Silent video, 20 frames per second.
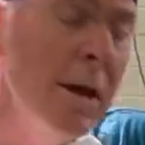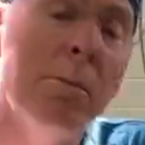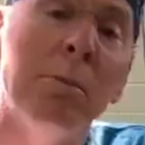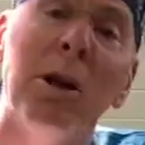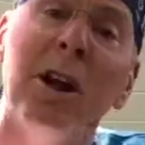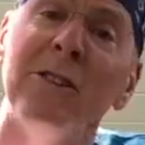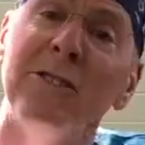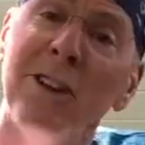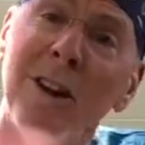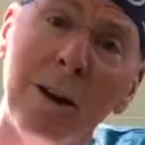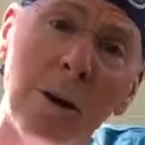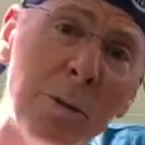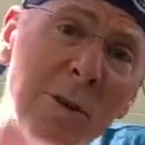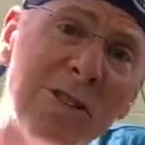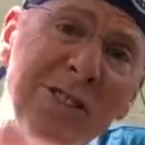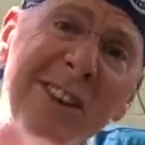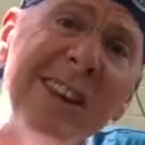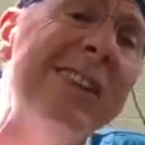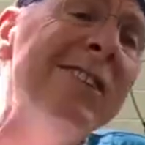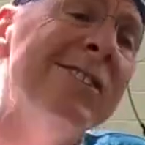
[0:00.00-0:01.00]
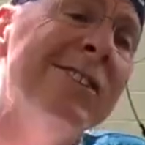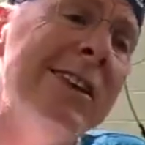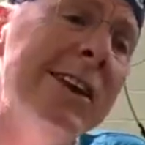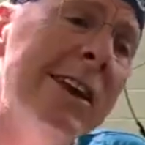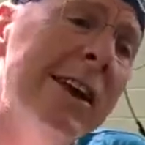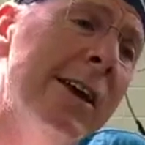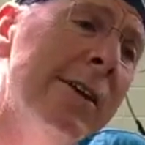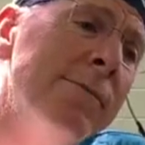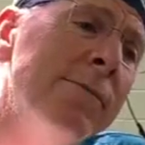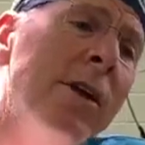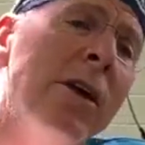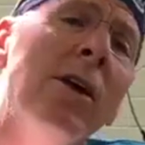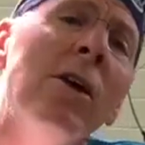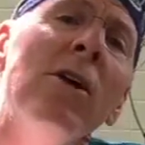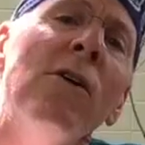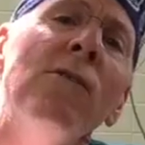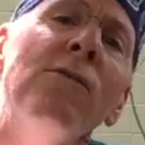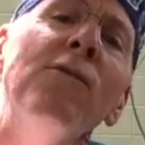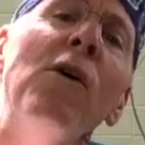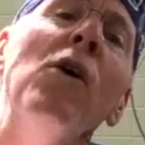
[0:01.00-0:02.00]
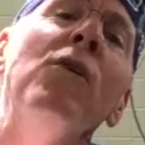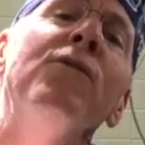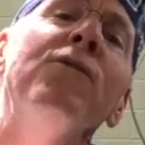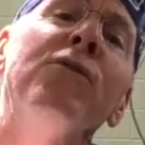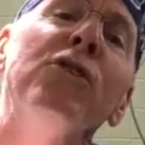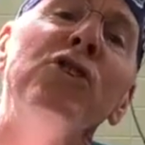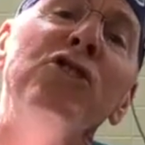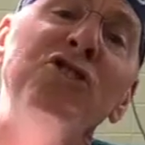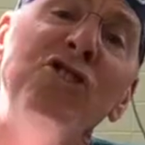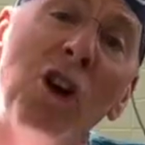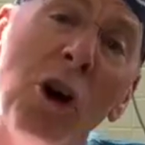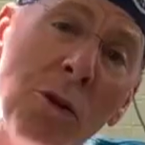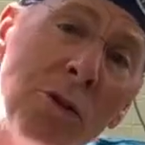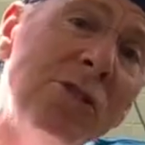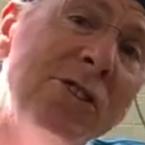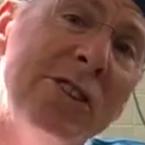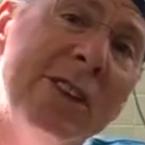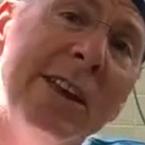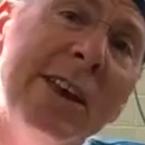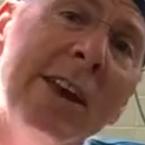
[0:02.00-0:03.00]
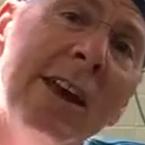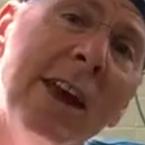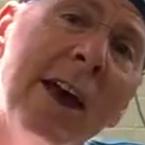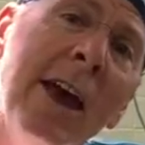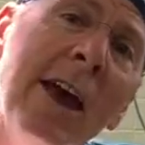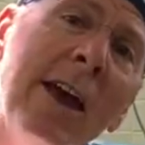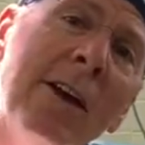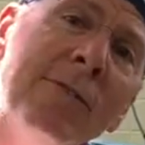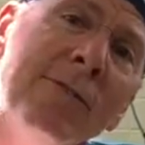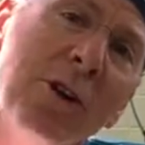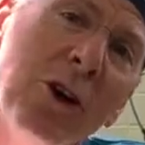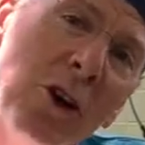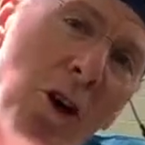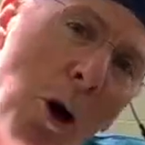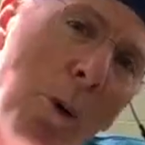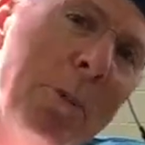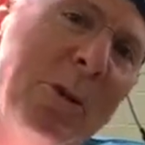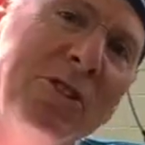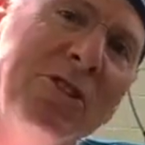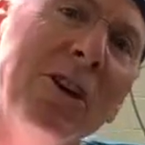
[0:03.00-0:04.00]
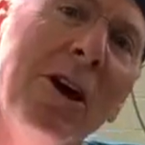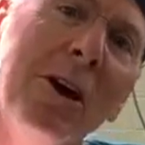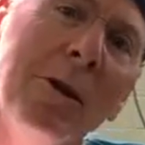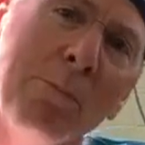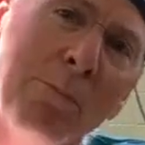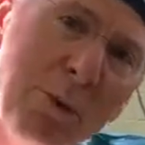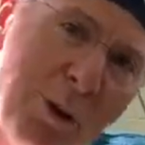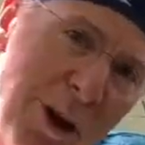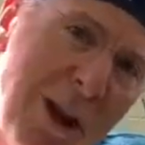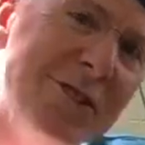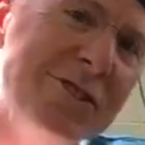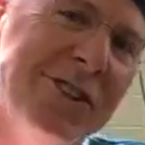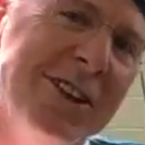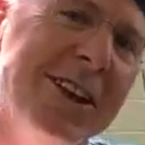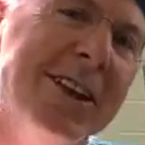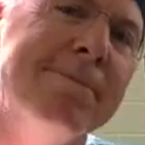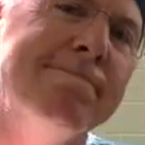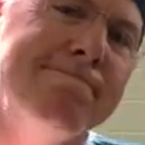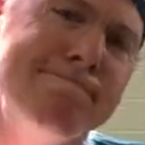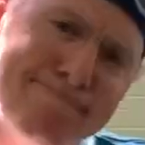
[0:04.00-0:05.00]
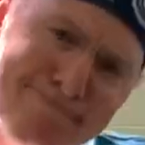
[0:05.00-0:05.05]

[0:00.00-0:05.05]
But I'll tell you what's easy, vote for Jonesy for Kopacek president.